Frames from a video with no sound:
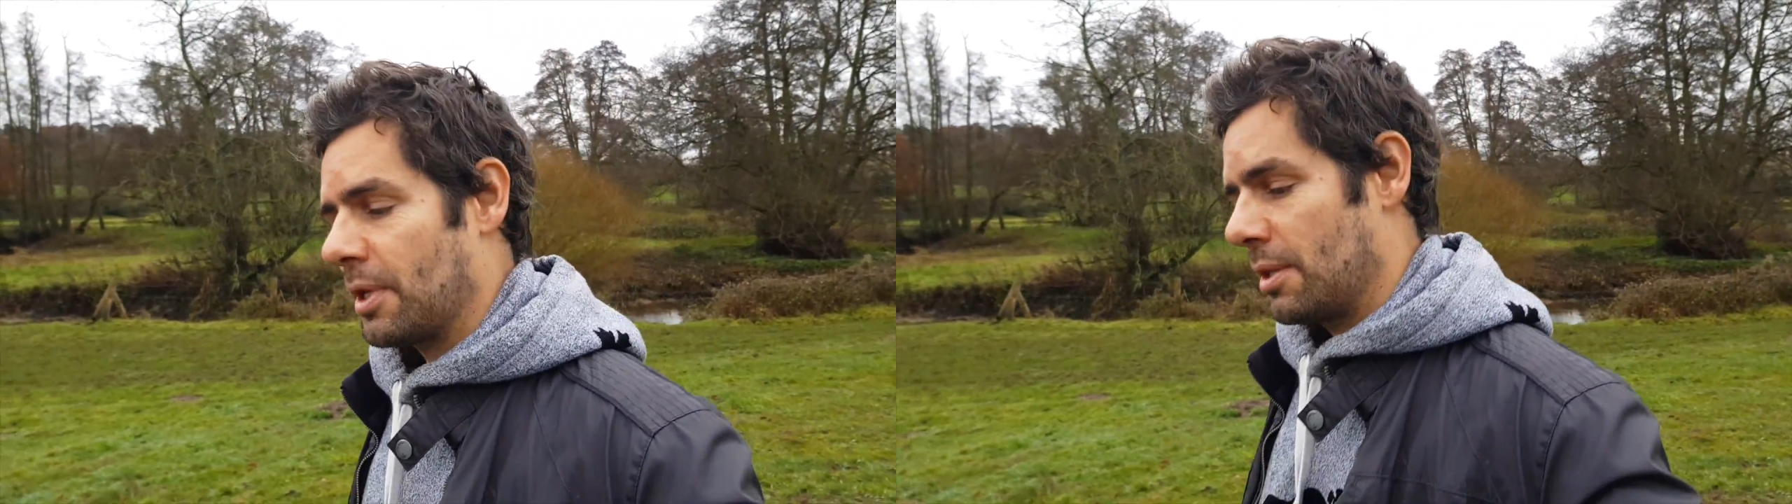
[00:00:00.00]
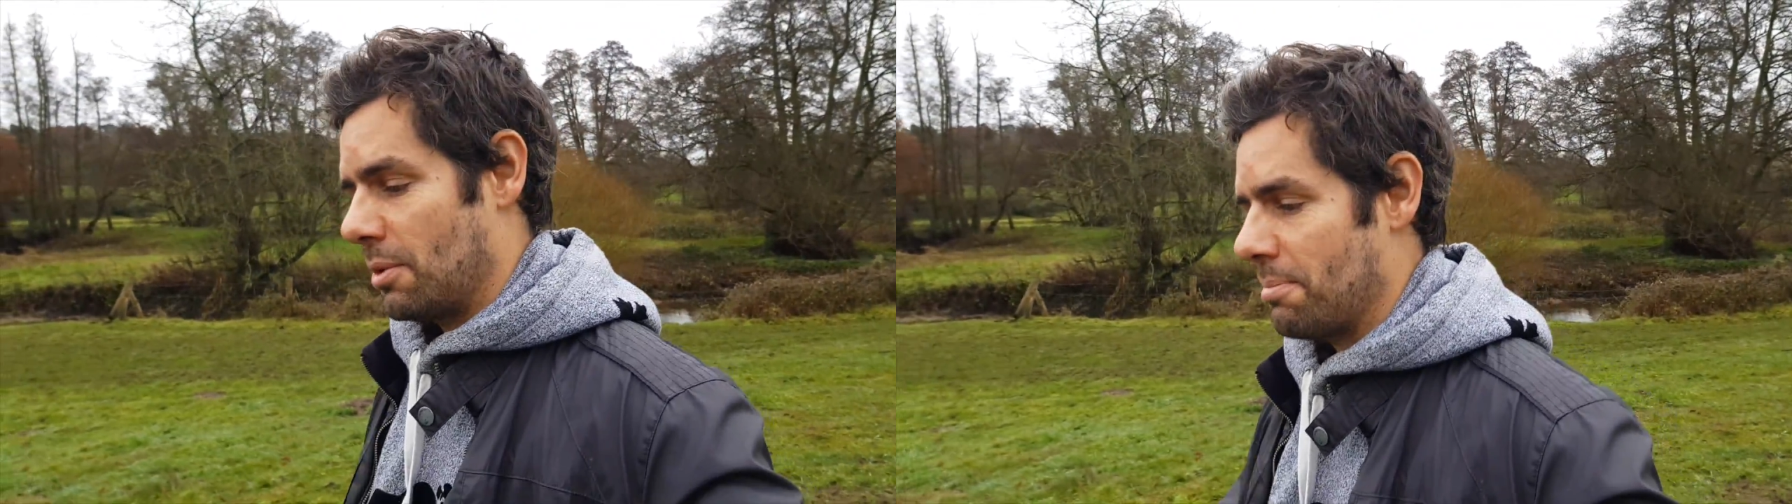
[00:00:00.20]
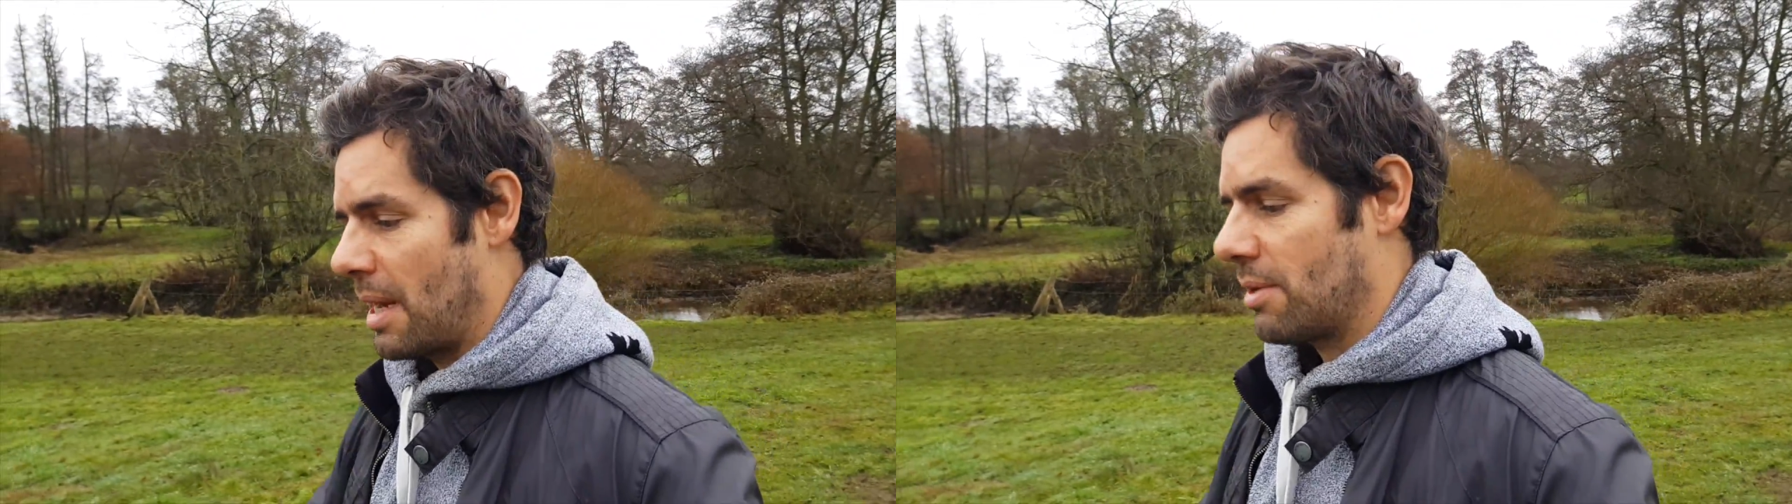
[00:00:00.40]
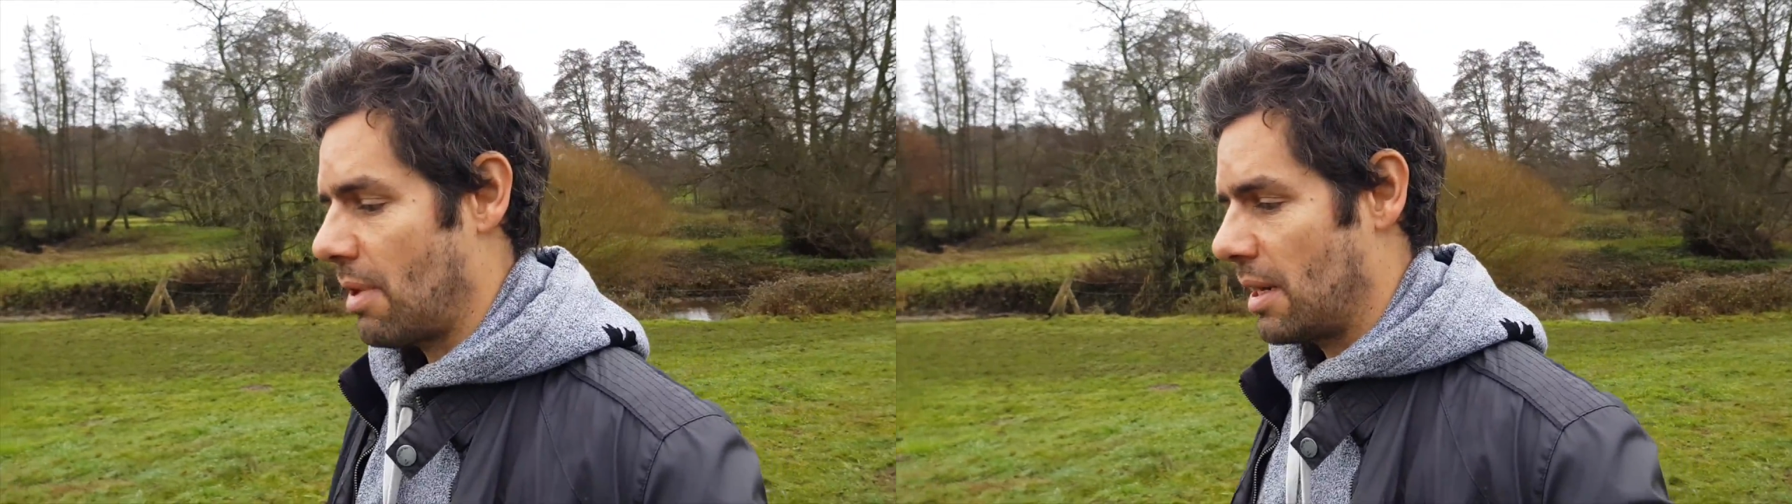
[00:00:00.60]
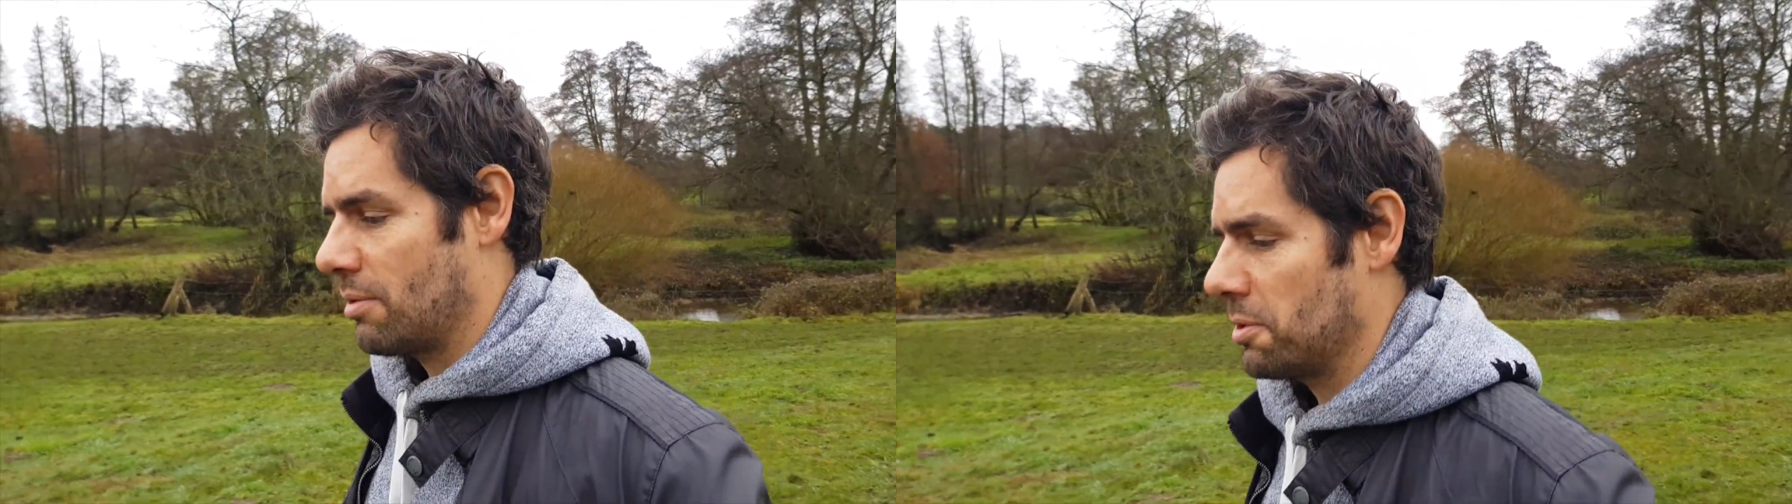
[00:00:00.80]
that would make
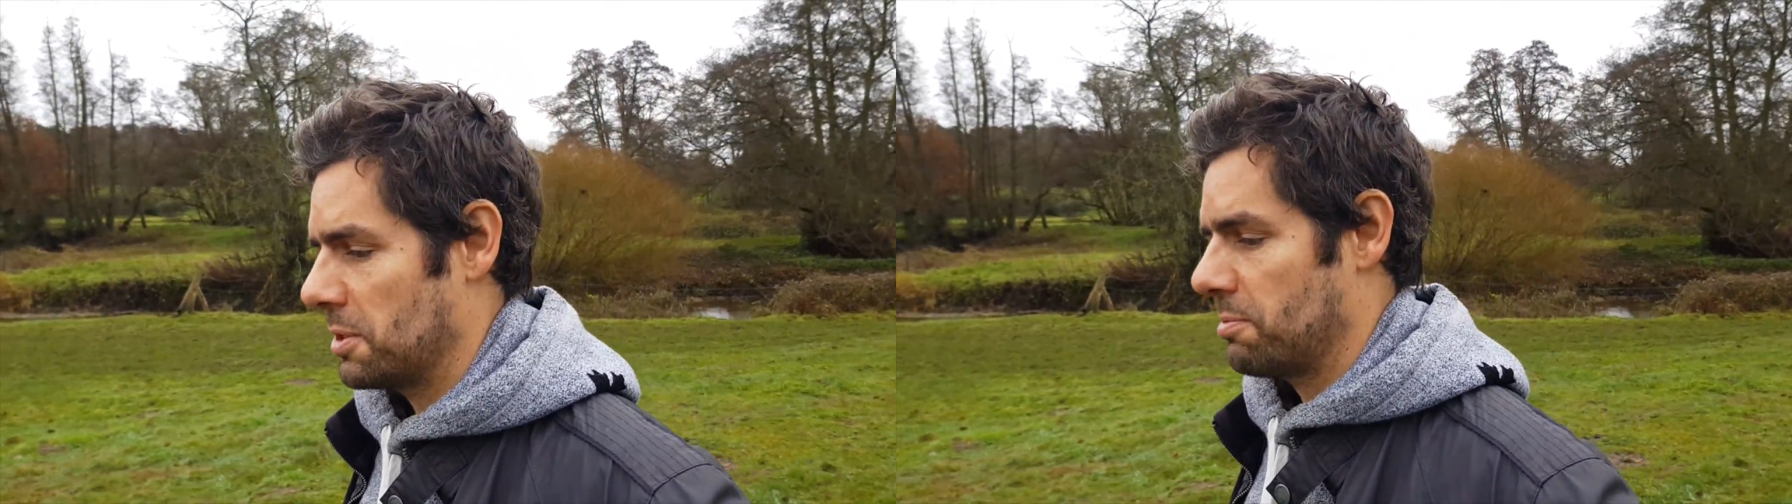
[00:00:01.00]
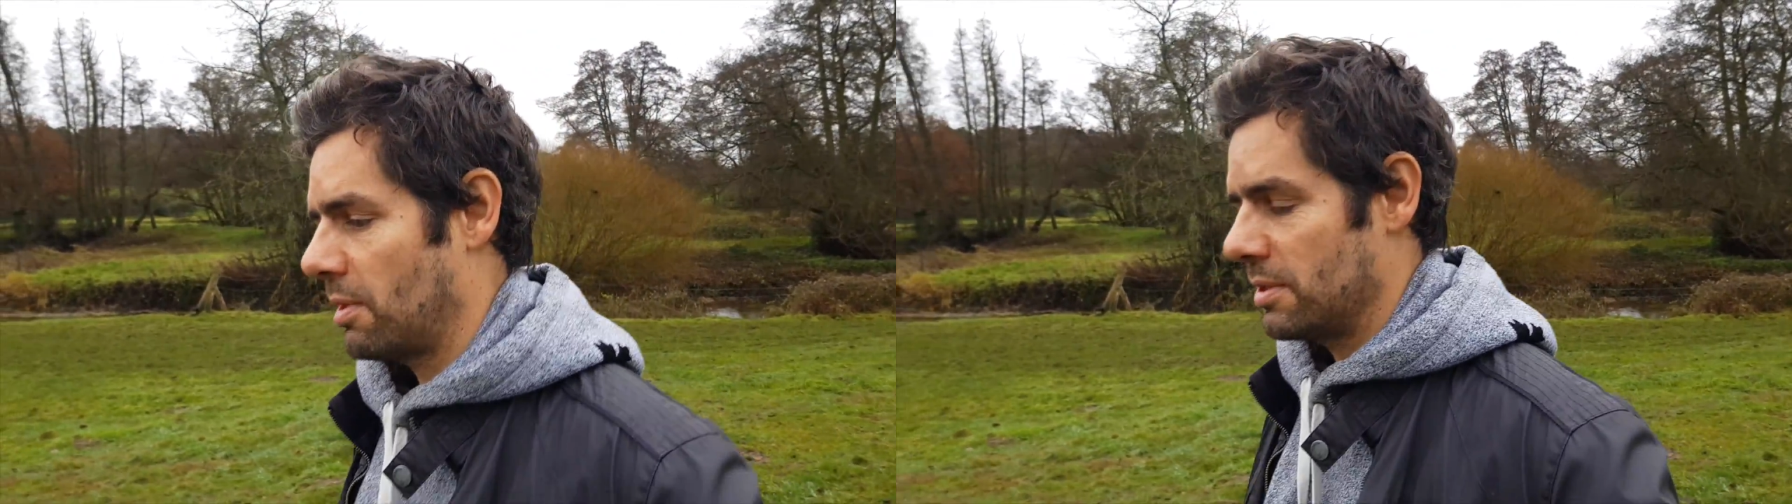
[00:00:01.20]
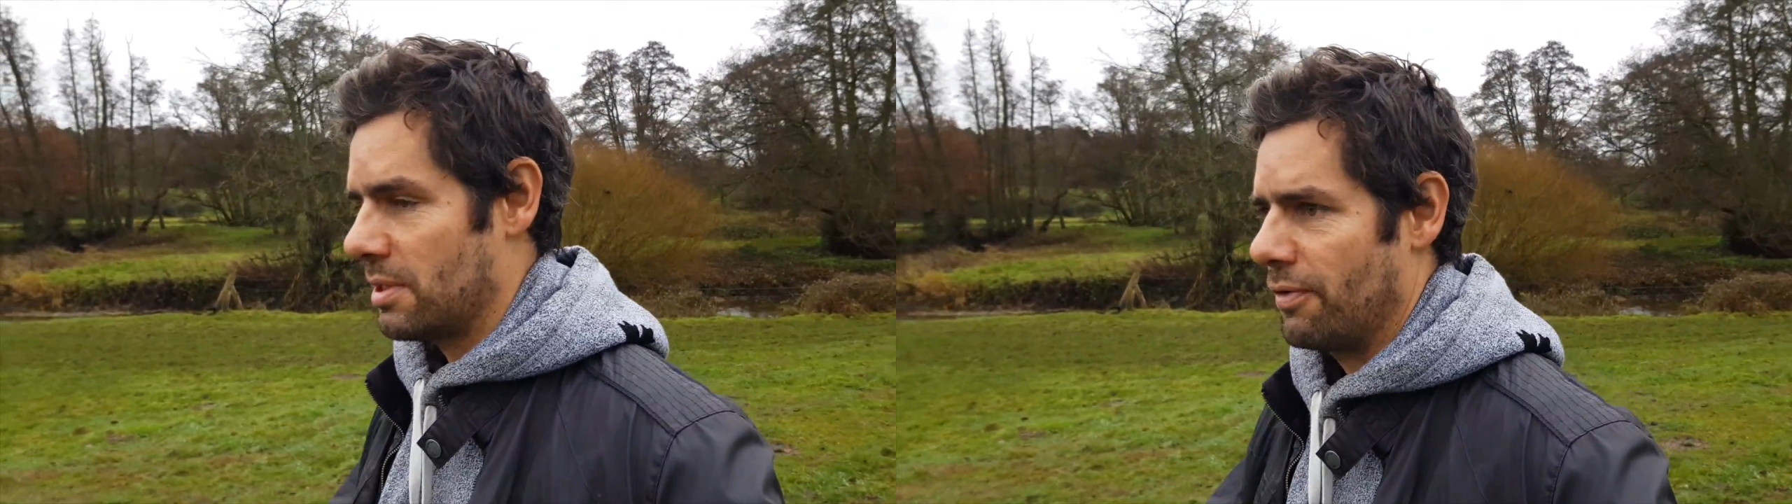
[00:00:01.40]
great Christmas presents.